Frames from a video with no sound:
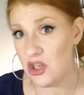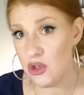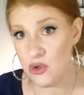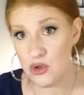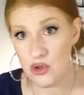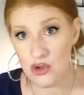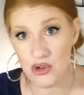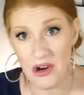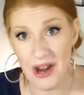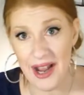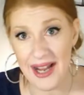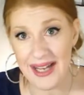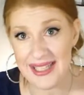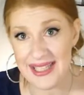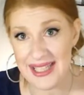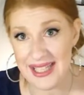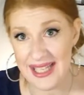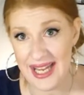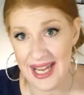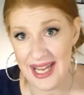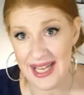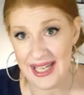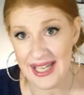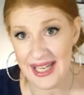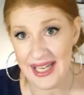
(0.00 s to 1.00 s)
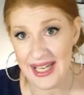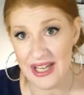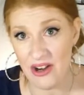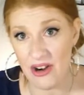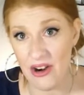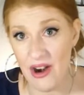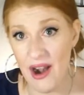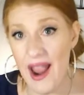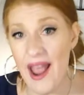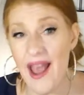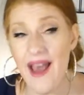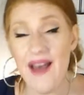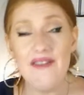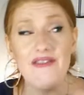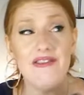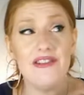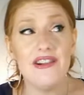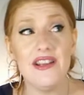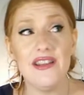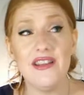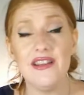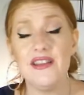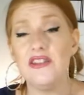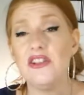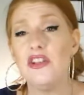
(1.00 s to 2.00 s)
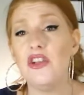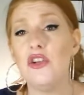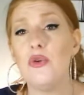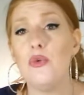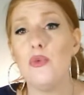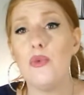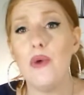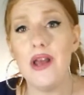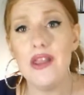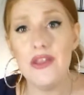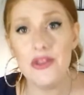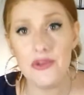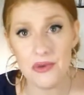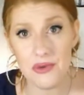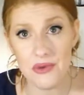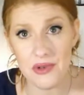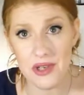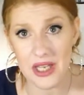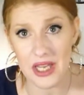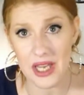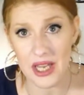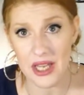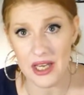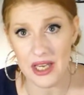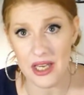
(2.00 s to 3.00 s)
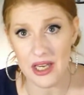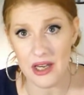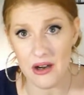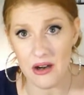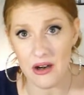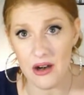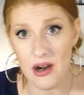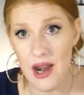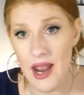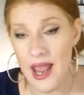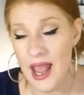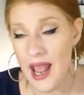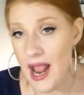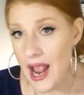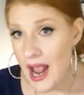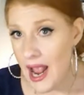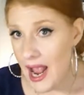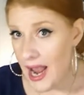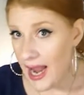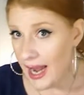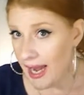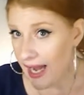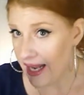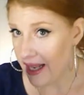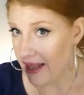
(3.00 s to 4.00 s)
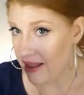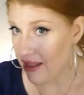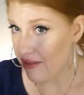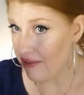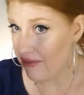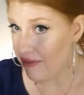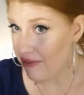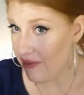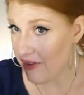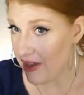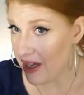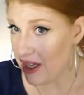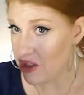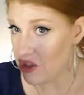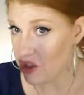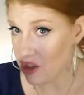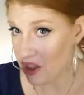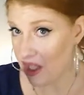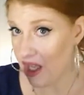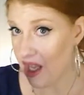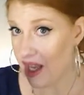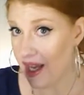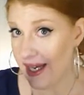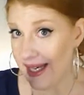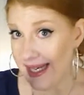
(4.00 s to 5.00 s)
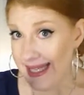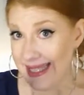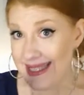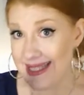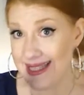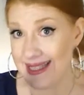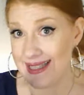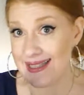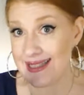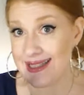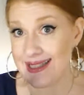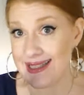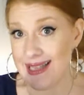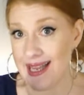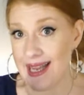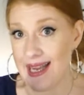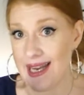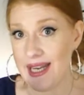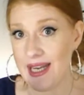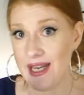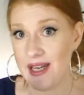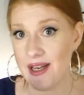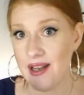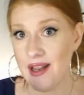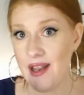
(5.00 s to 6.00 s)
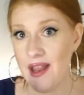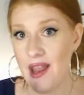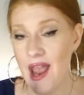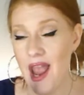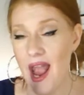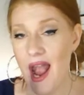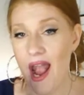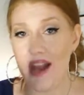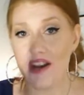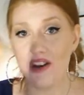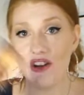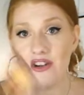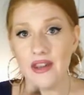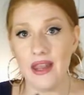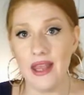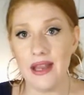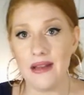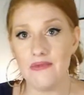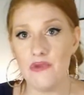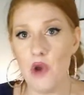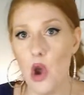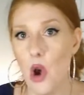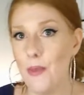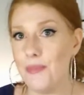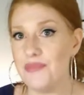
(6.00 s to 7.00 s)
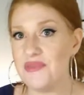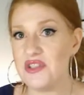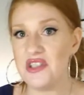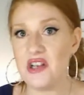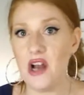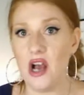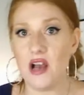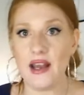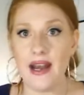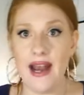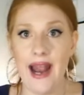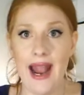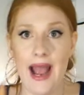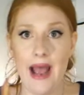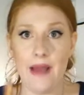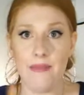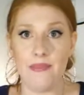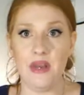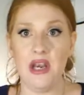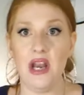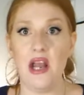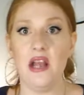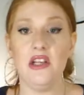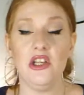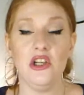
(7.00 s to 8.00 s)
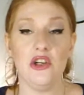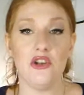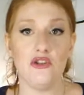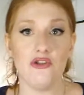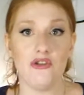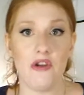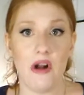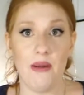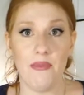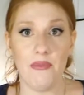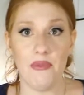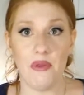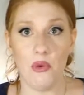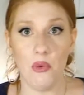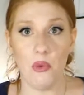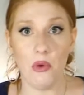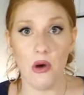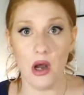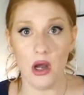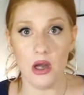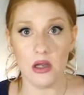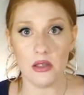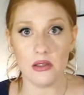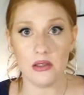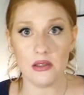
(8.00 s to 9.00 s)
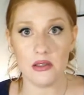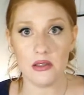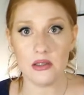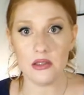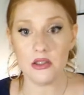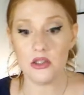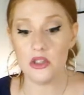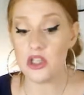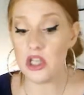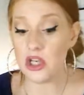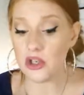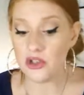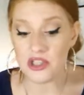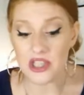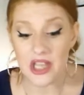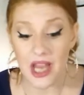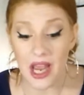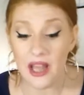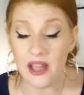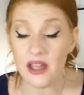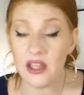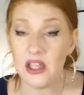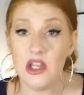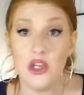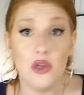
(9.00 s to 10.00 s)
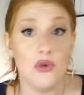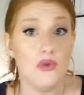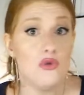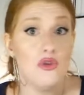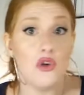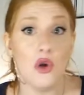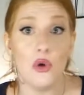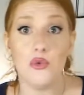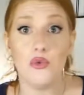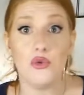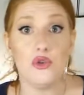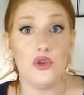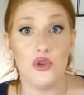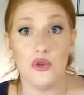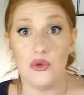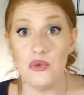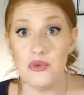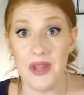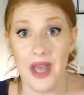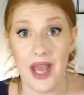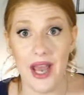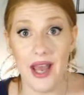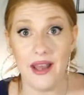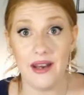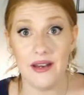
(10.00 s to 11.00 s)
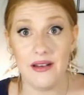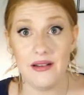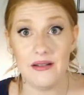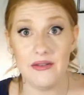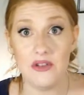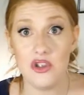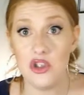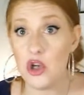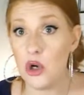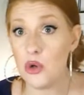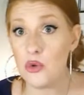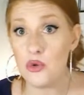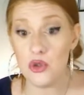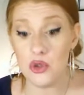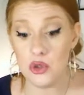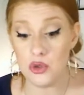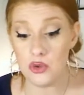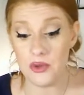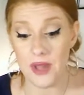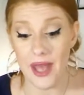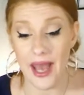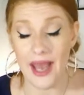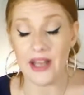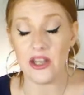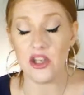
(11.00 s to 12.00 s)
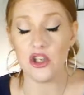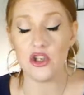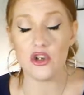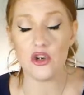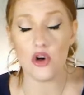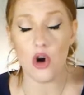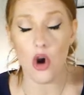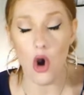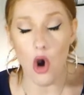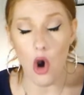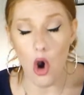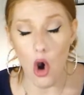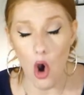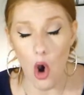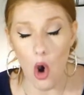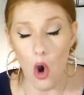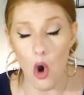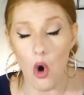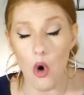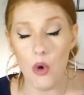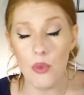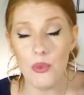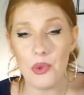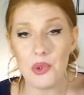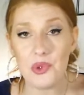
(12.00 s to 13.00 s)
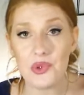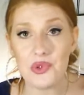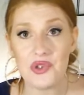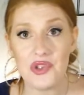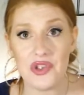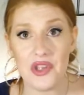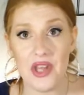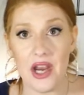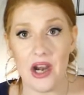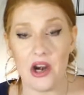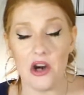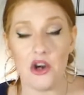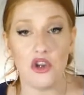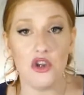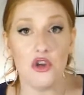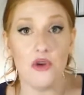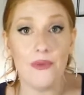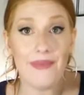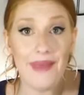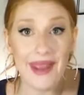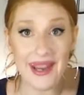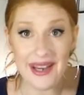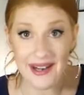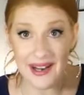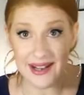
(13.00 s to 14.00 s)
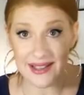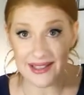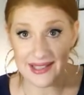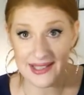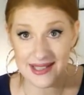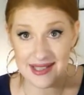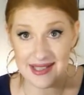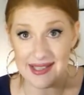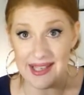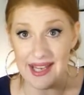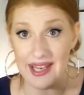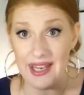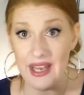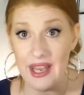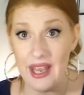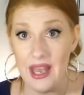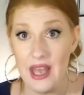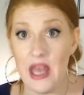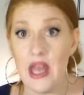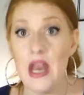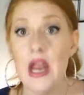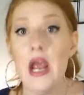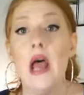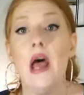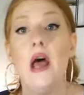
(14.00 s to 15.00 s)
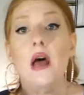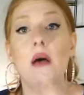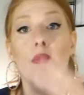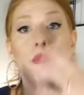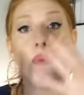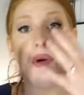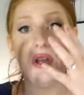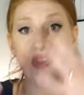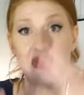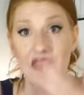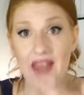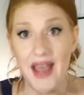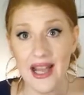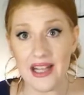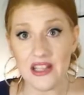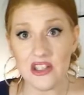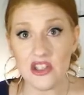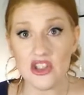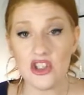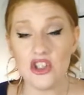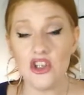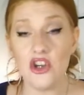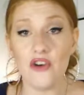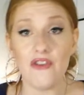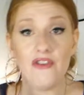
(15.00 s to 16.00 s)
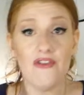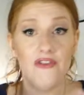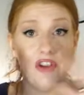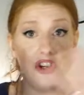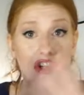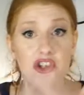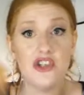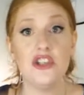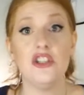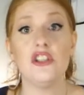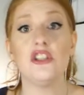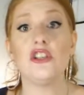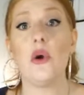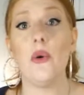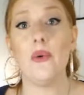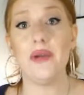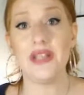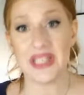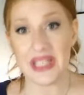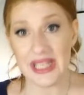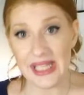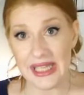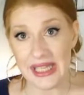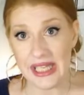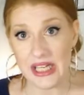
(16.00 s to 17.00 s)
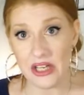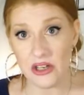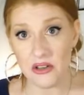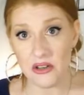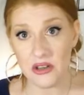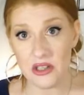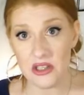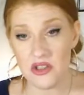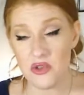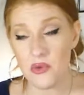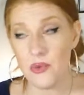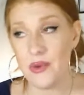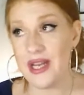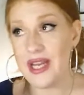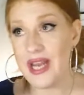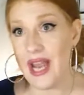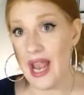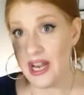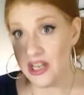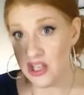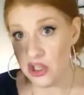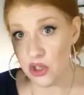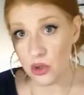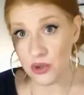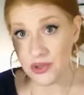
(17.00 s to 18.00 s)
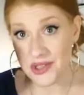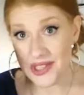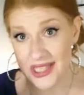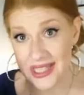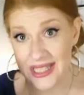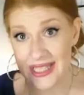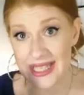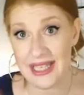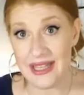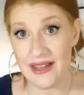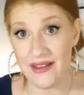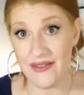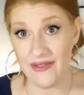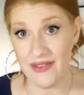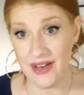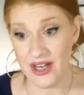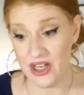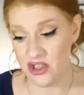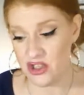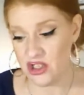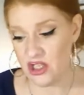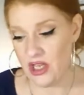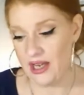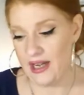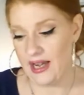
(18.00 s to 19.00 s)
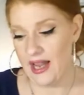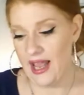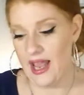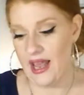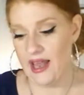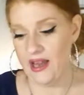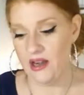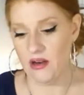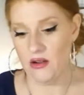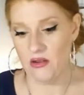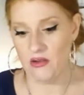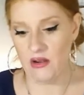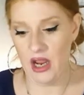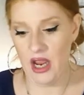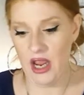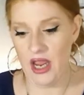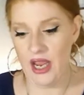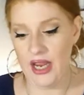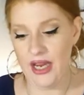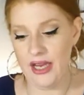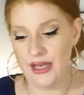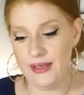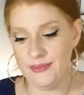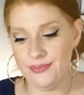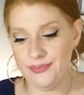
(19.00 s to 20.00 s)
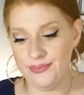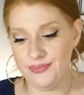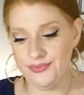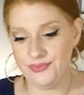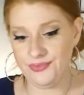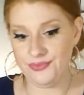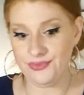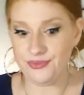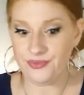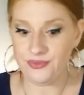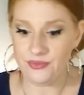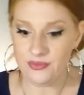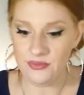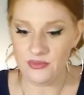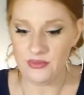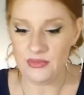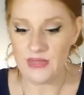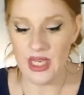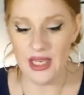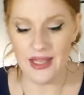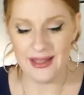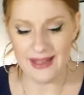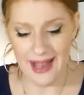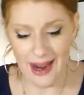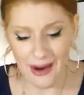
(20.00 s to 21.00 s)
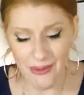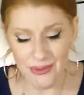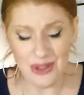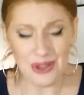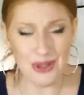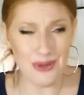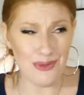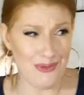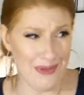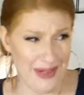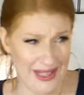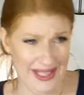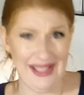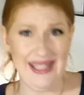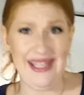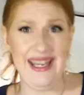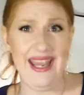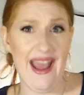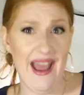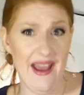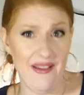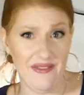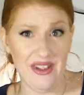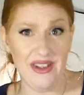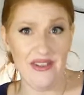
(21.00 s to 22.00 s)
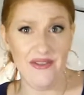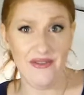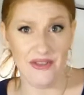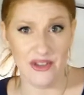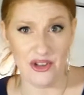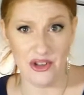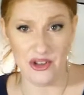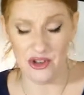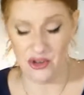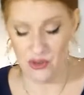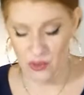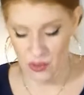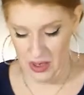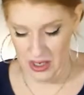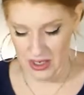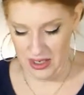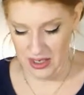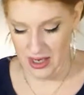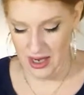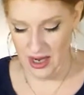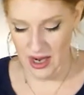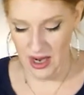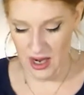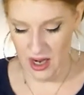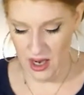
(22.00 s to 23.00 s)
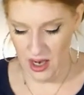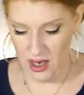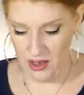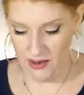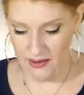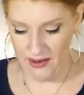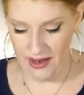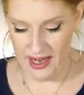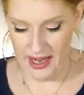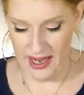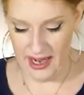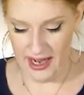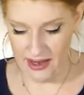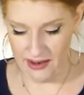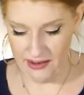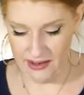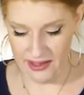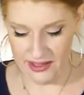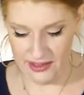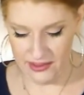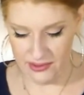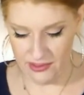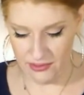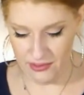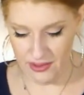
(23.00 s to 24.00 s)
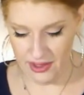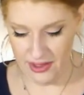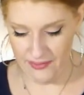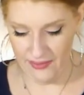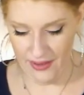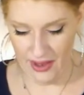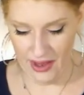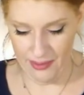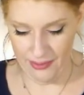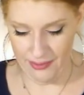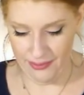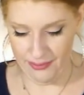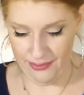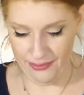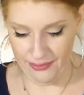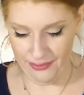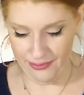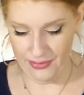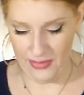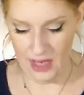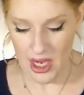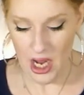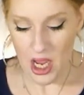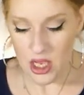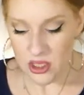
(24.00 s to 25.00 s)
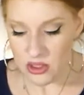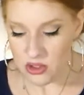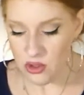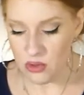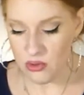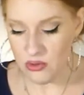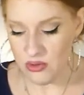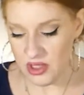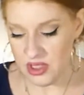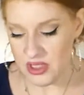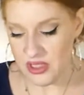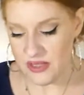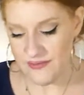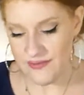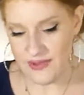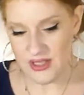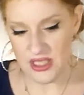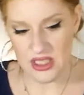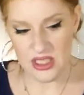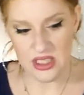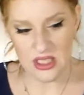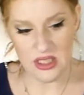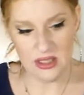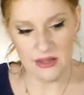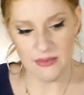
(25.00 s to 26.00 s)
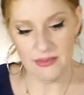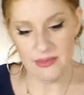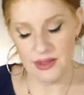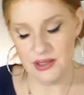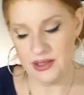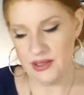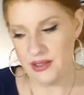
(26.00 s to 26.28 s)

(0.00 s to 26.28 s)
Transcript: tried to get here, everything you went through to get here, the finish line is in sight. And you're like, nope, it's not going to happen. And you drop the wands. They're telling you, don't do that. Don't do that. You're almost there. You may not see it, but your vision is going to clear this week, and you'll see the finish line ahead, okay? That was a really heavy first one. All right, Aries, don't give up. Don't give up.